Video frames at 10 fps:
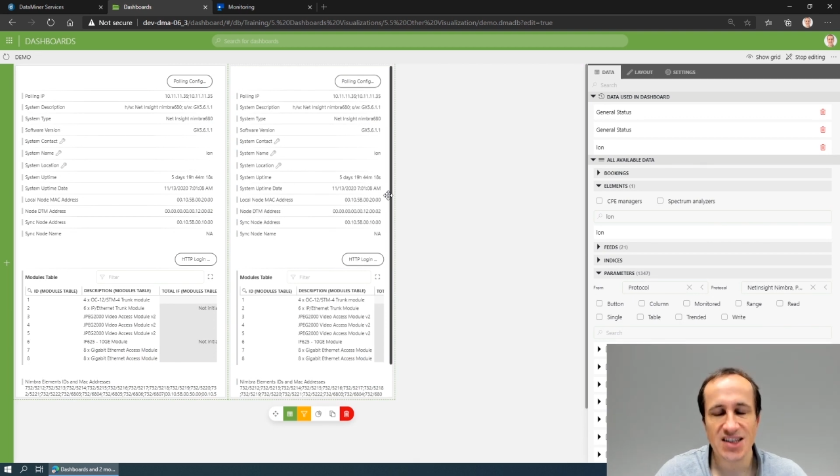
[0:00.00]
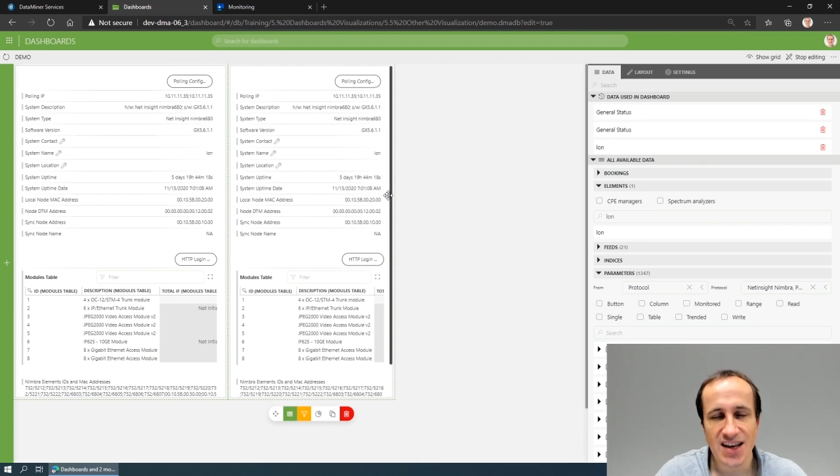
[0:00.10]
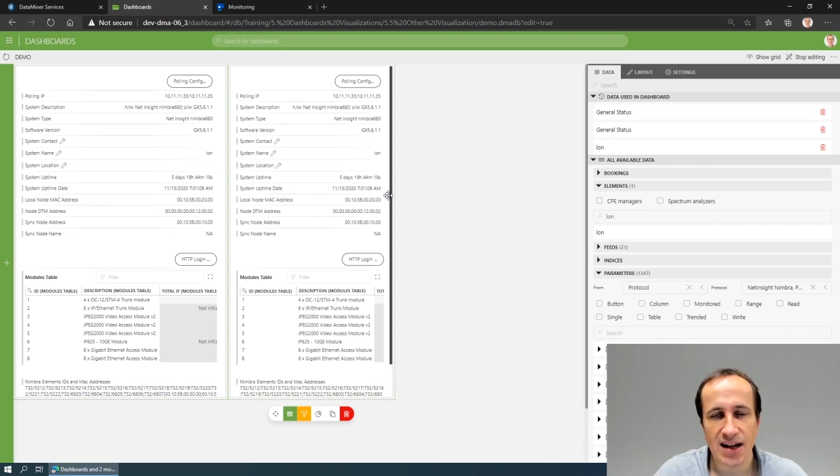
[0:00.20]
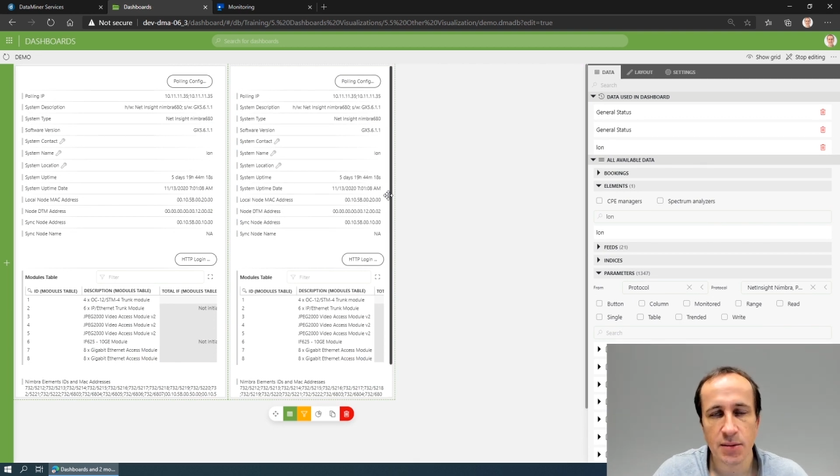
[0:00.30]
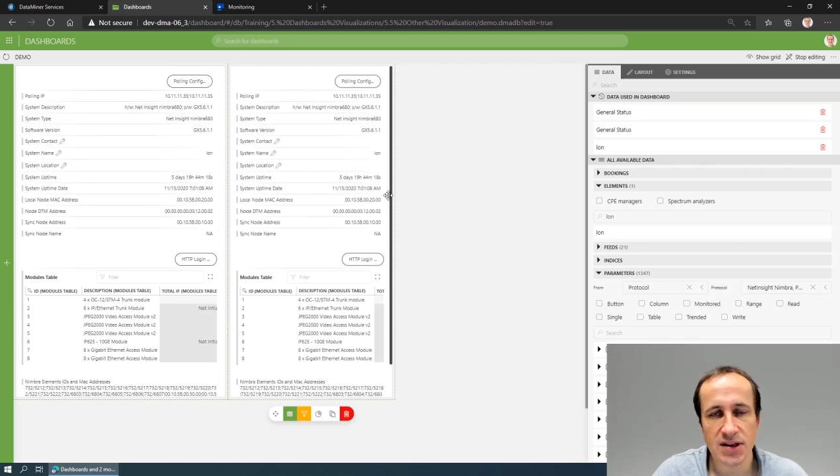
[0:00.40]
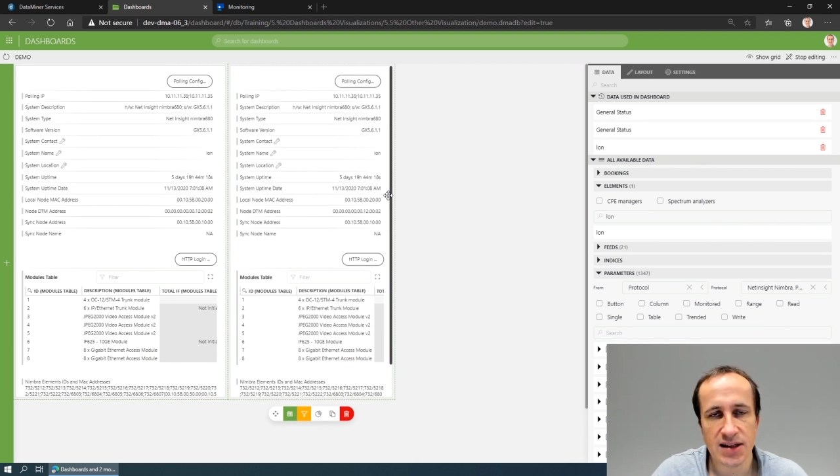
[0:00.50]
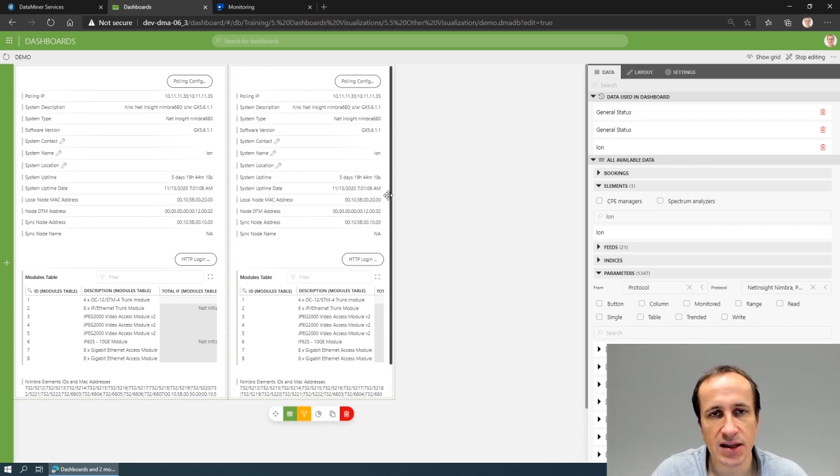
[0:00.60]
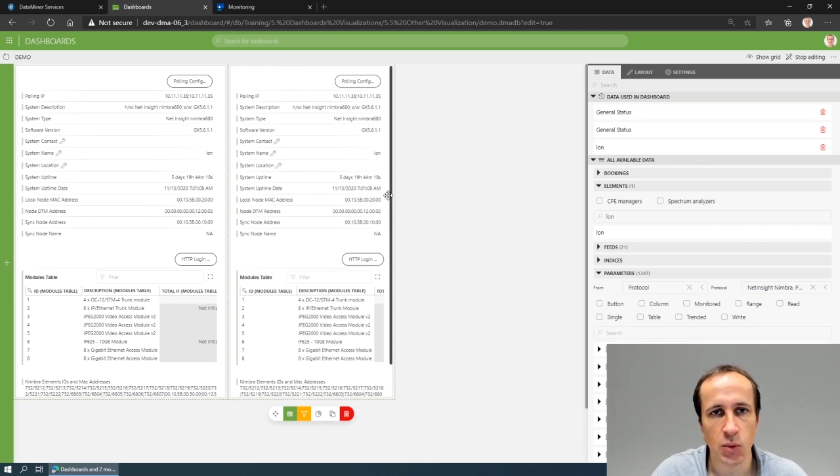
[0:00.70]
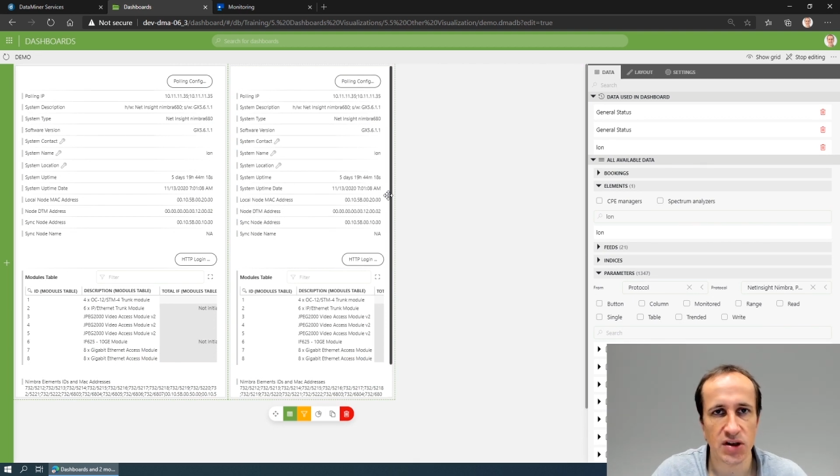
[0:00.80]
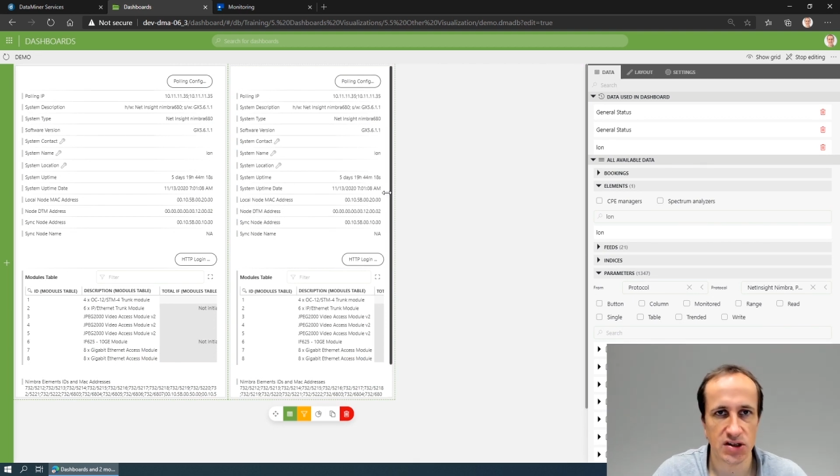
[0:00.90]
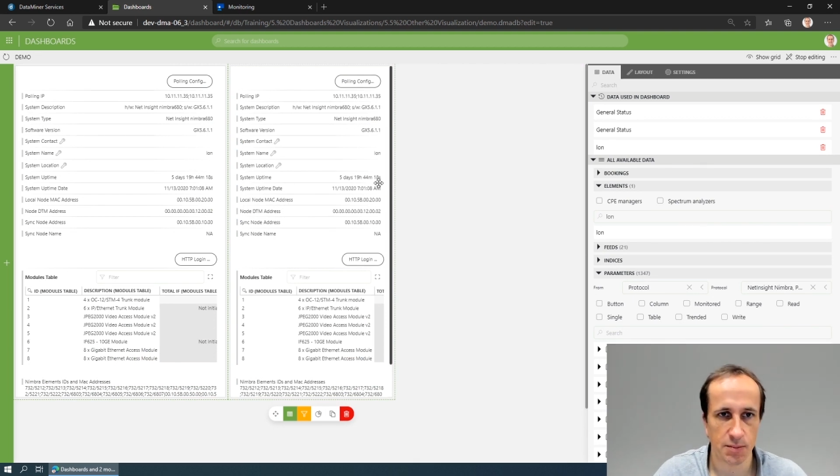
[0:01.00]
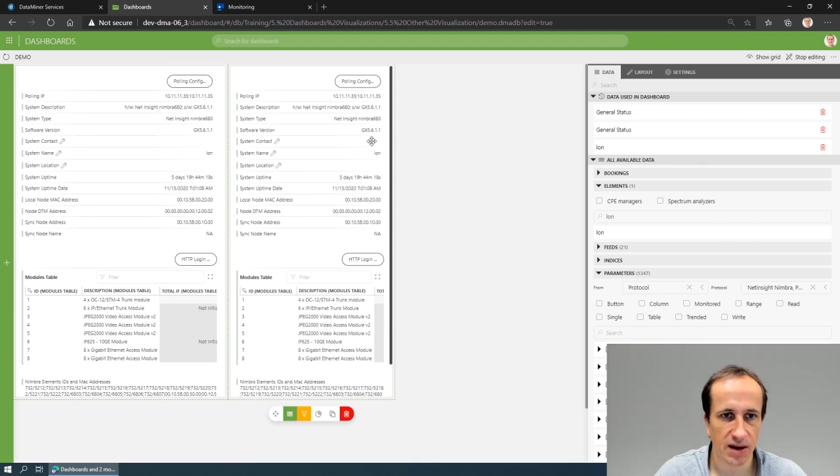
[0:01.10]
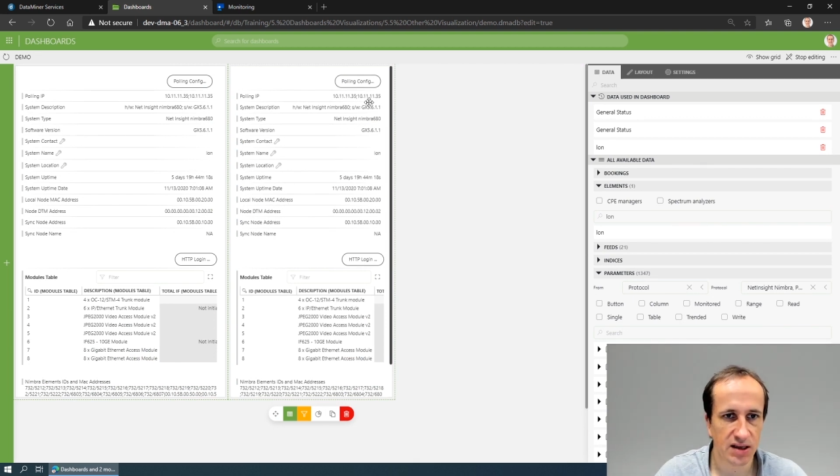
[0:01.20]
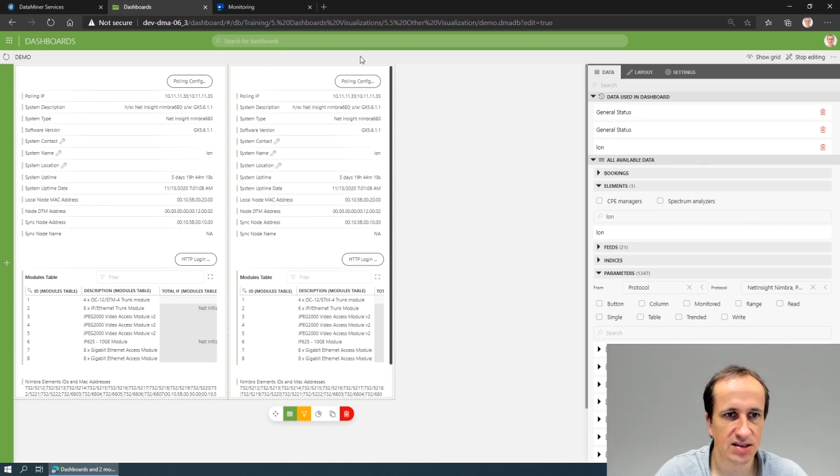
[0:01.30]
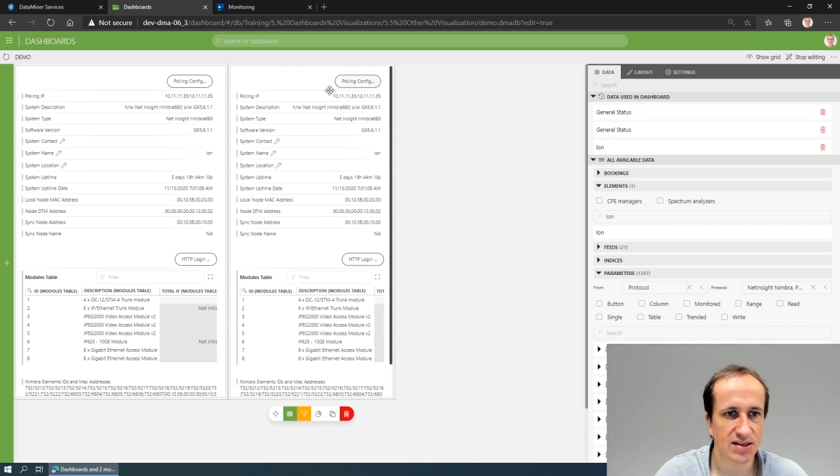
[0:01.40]
element and which
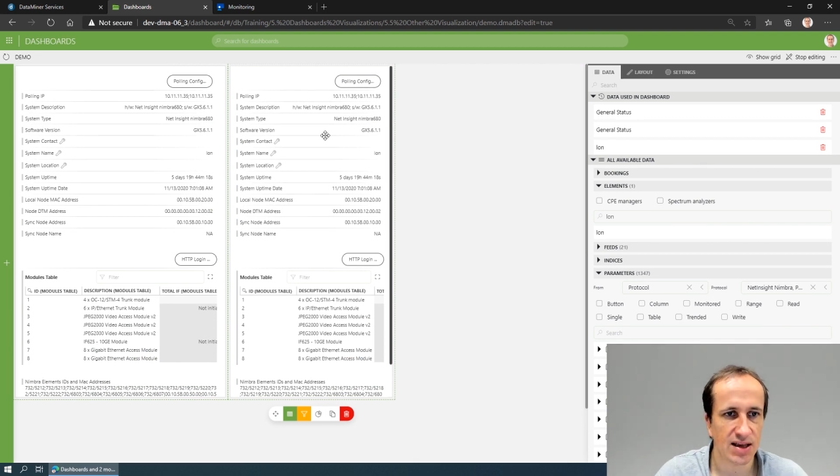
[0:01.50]
page it